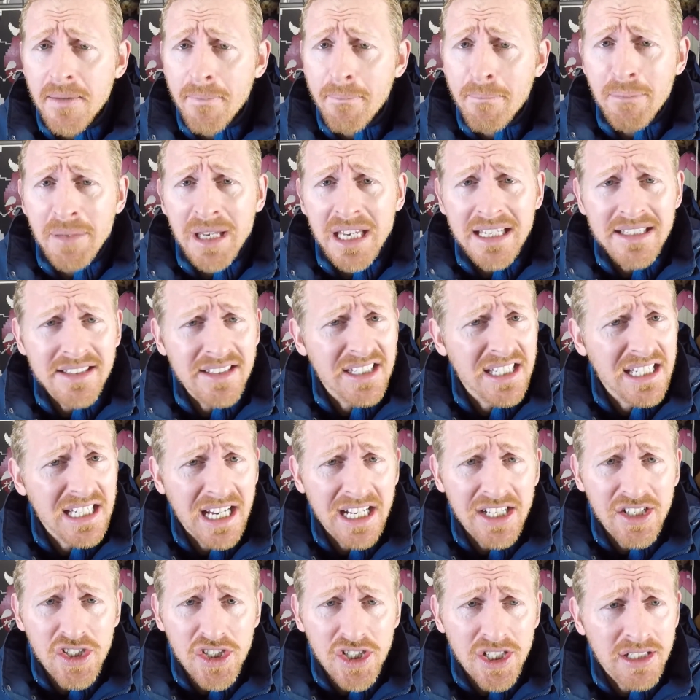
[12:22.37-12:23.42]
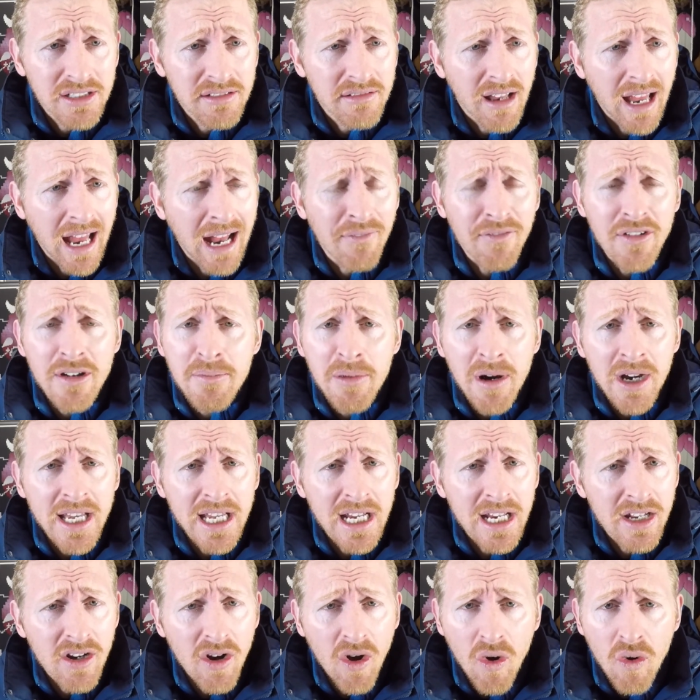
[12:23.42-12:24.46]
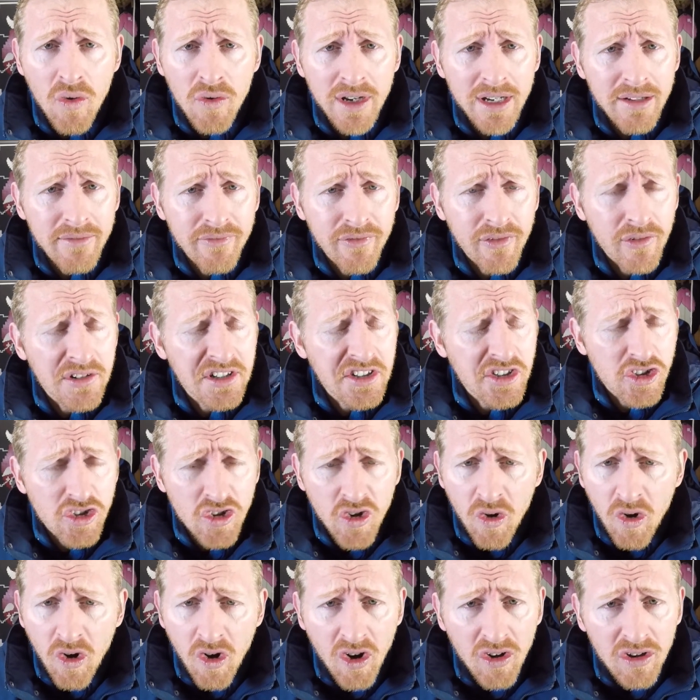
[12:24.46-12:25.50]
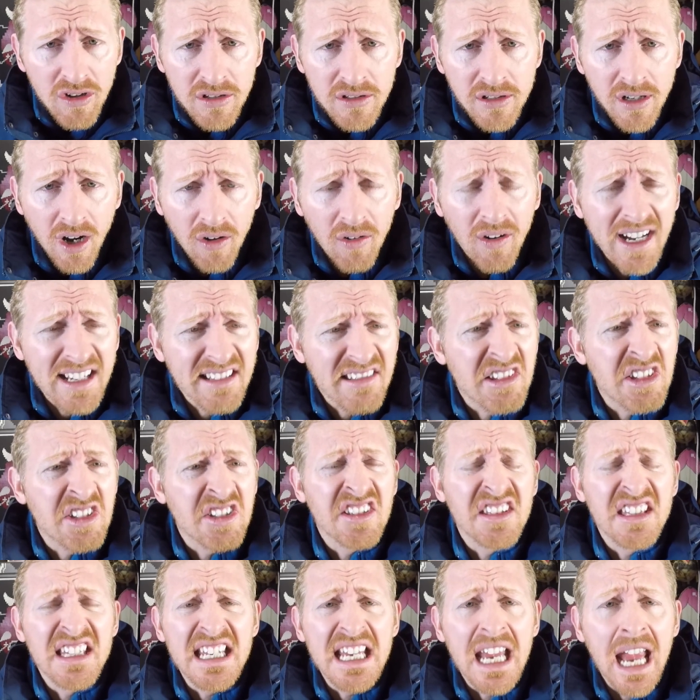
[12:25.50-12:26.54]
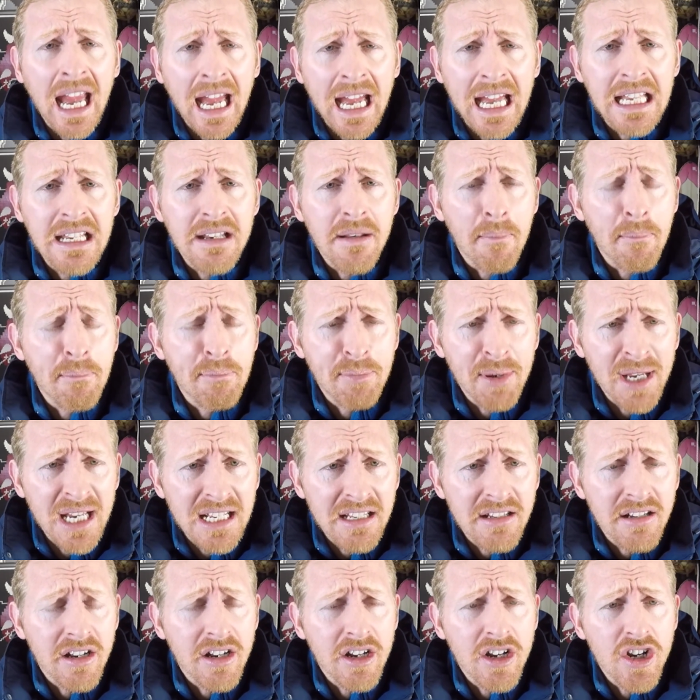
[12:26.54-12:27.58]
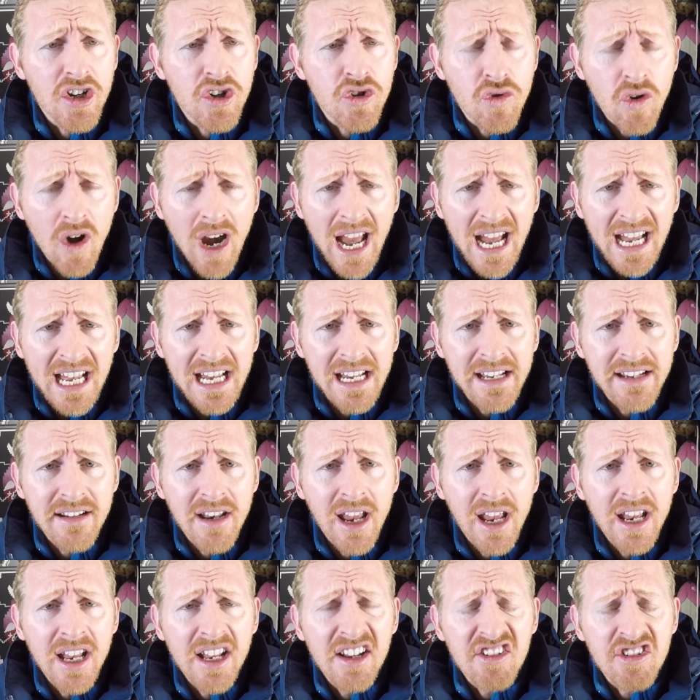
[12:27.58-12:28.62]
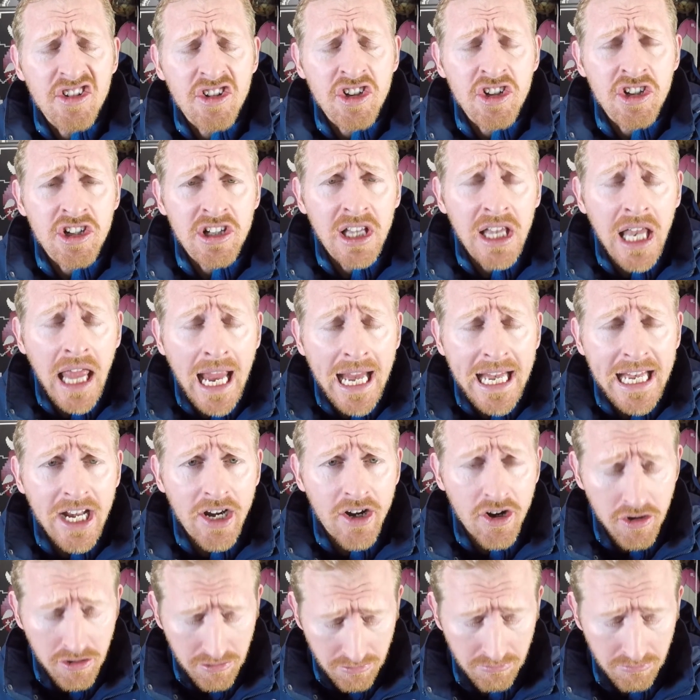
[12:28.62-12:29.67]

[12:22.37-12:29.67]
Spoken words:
PC Engine. Everybody can own it for a song. All right, this is the 8-bit Dragon Slayer.